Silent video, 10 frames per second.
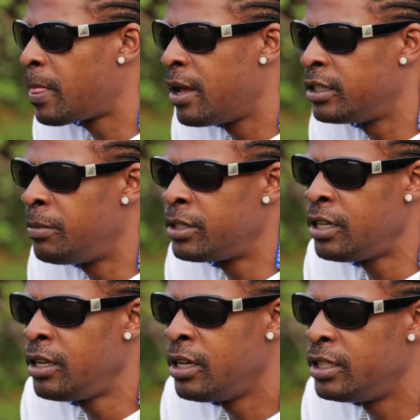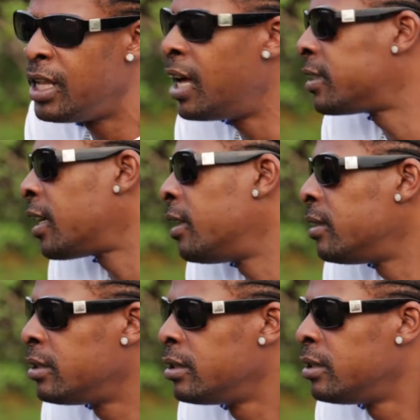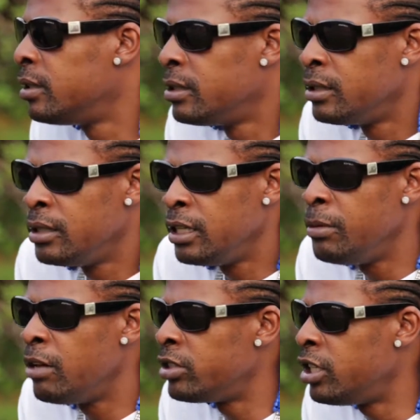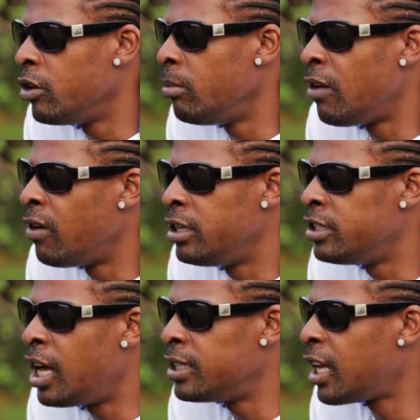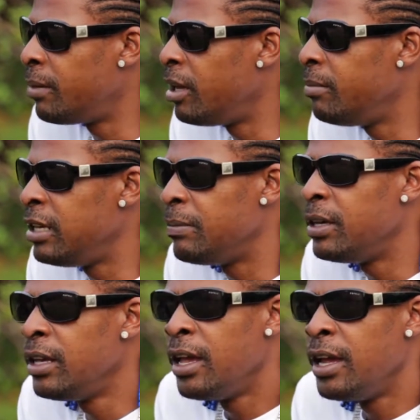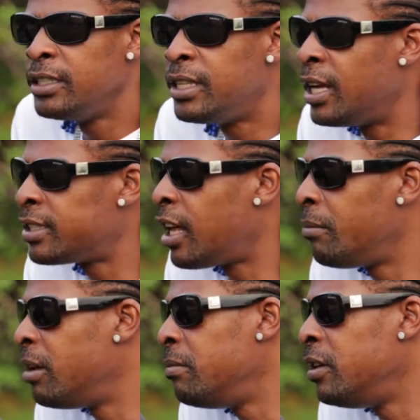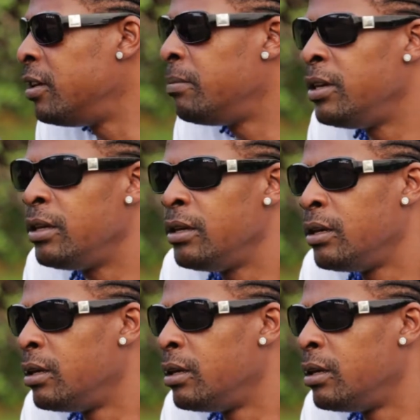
You see what I say? It's dancehall give me everything I have, and his dancehall make me be, his dancehall make me be,